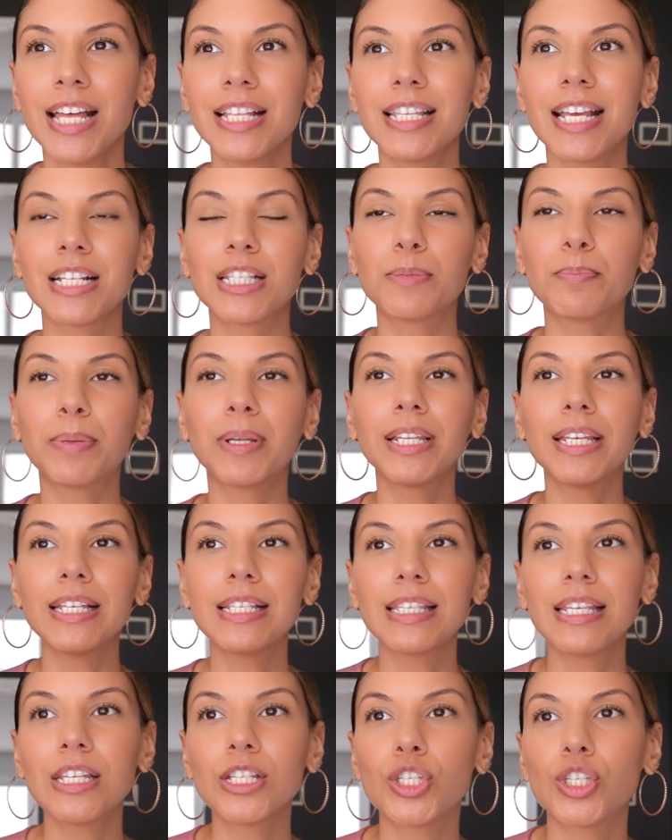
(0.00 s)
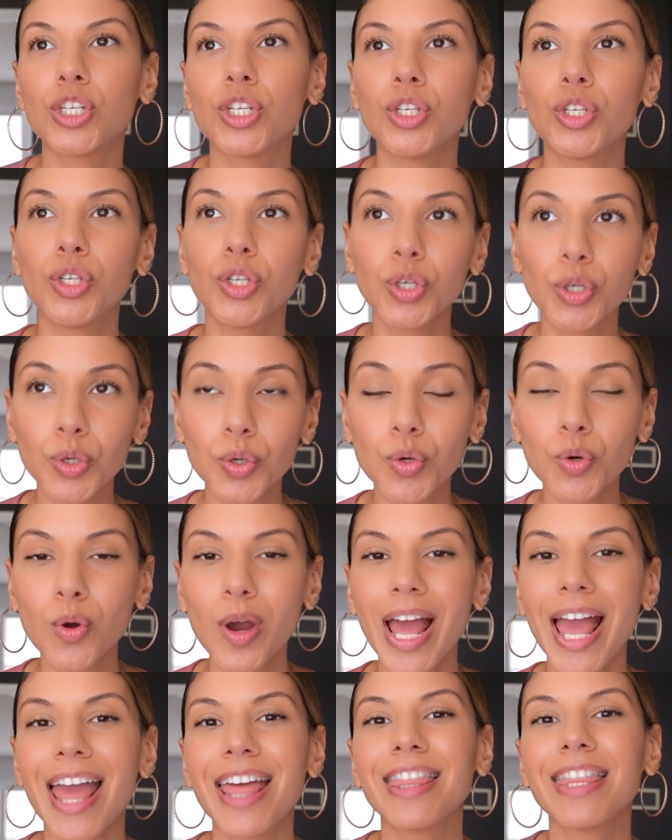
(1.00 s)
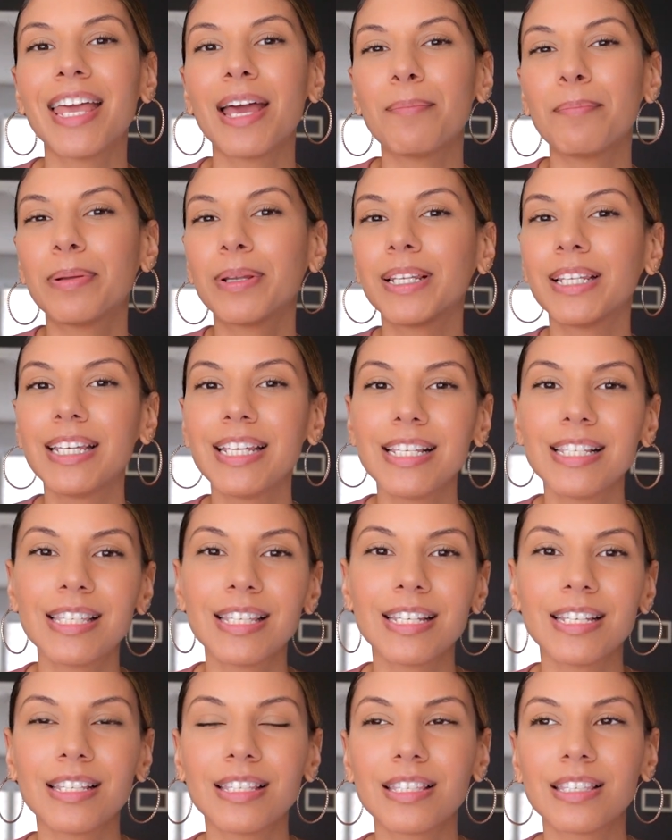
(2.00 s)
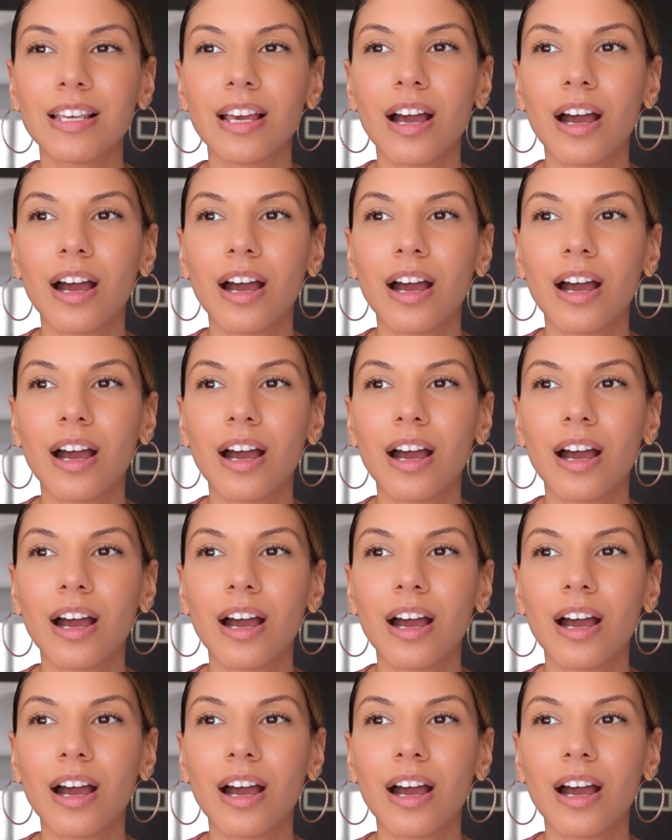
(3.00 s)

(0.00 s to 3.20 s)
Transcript: That's pleasing to you and that pleases,